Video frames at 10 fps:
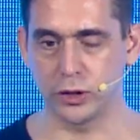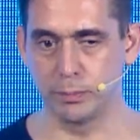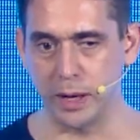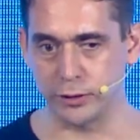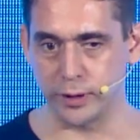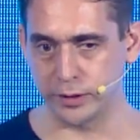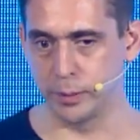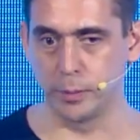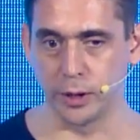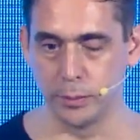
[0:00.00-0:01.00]
metrics
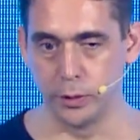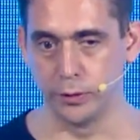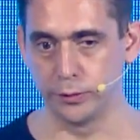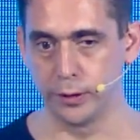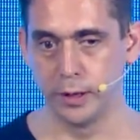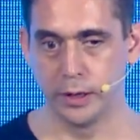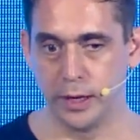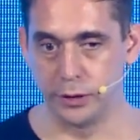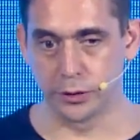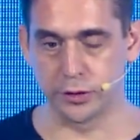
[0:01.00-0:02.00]
we want to move
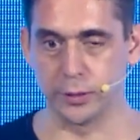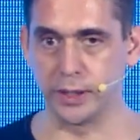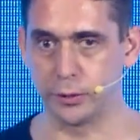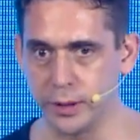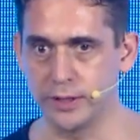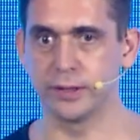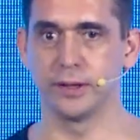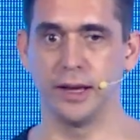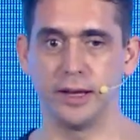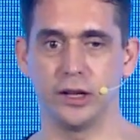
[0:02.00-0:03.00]
in order to
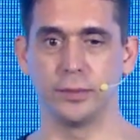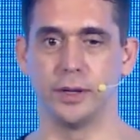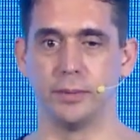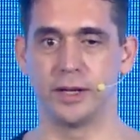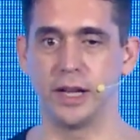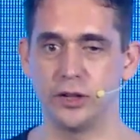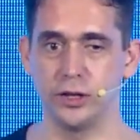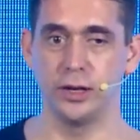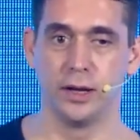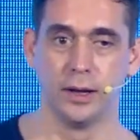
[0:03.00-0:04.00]
increase engagement and
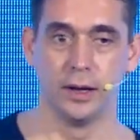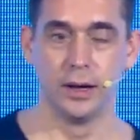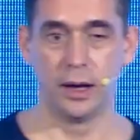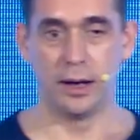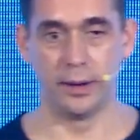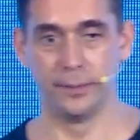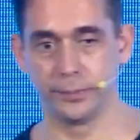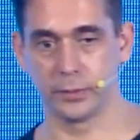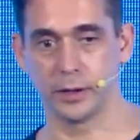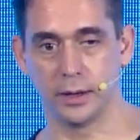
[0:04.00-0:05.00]
retention.
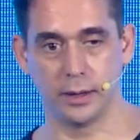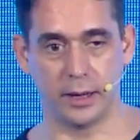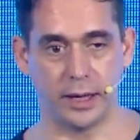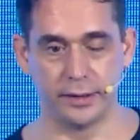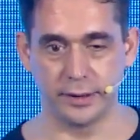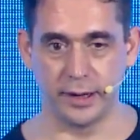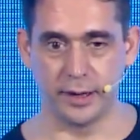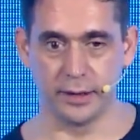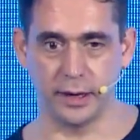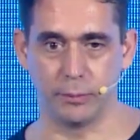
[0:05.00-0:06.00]

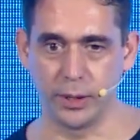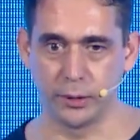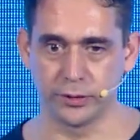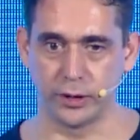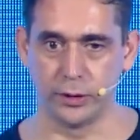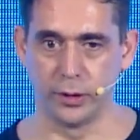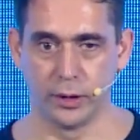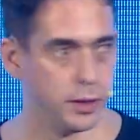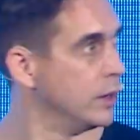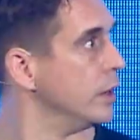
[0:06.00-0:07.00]
We also
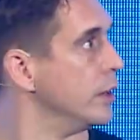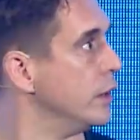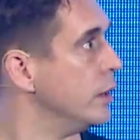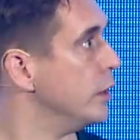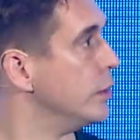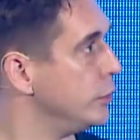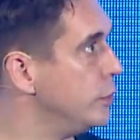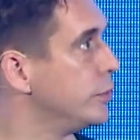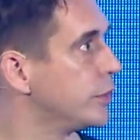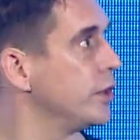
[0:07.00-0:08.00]

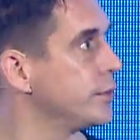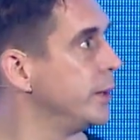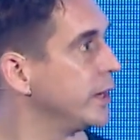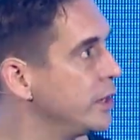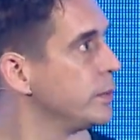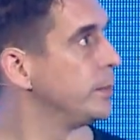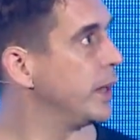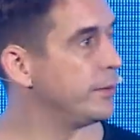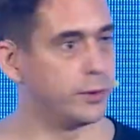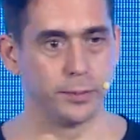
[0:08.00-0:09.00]
use customer engagement
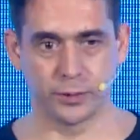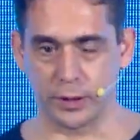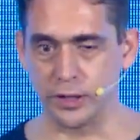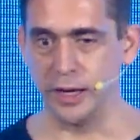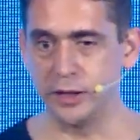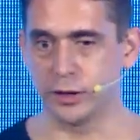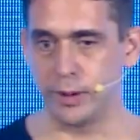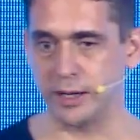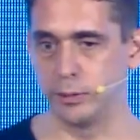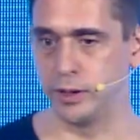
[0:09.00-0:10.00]
platforms to actually
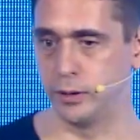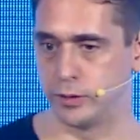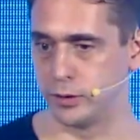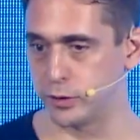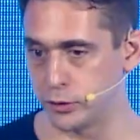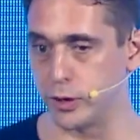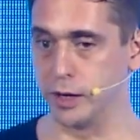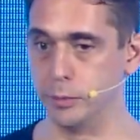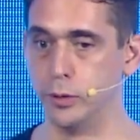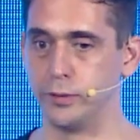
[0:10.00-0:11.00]
interact with users to try
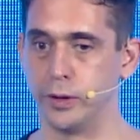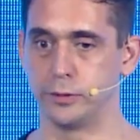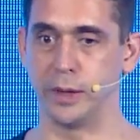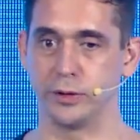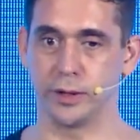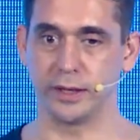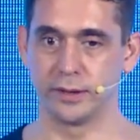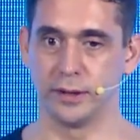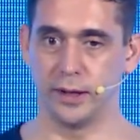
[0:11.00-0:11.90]
to move those metrics.